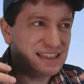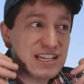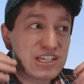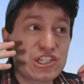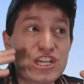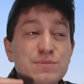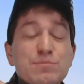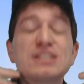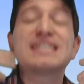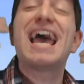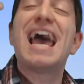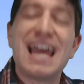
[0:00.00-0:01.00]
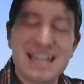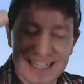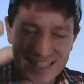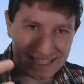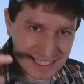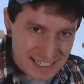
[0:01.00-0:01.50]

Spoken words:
let's just pretend